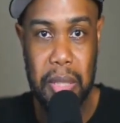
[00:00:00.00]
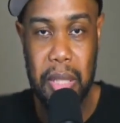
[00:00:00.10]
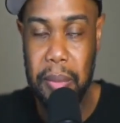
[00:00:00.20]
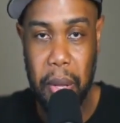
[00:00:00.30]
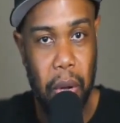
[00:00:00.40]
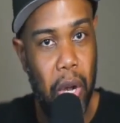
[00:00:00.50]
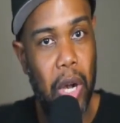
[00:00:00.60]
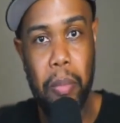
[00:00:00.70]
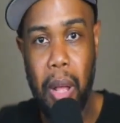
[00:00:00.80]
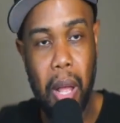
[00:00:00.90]
It seems like
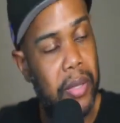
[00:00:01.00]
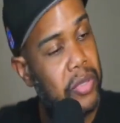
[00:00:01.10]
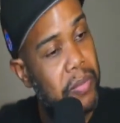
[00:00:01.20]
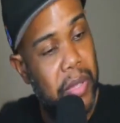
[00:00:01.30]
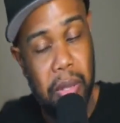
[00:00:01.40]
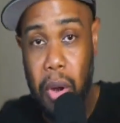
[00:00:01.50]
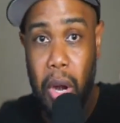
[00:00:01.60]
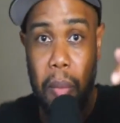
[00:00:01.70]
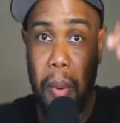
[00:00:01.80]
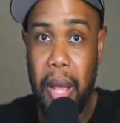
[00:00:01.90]
everybody, it seems like
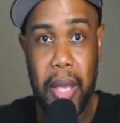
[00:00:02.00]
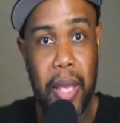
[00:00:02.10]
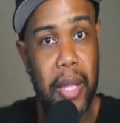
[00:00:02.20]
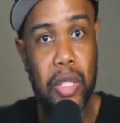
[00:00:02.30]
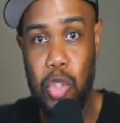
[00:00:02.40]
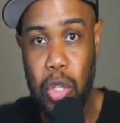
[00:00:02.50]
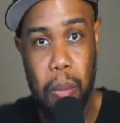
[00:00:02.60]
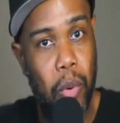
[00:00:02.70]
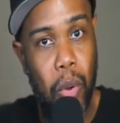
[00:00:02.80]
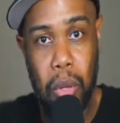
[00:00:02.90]
everybody getting in
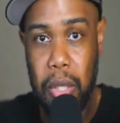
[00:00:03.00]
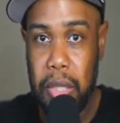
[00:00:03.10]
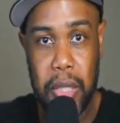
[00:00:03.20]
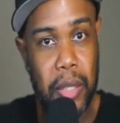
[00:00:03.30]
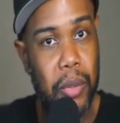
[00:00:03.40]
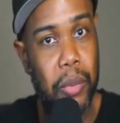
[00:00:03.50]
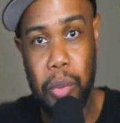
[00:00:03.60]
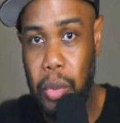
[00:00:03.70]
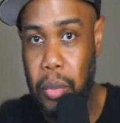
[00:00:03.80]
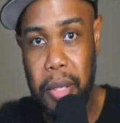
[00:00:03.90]
trouble, all this shit going
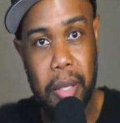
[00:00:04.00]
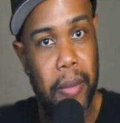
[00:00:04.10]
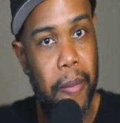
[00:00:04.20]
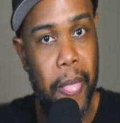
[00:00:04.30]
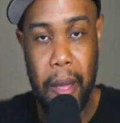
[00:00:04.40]
on, man.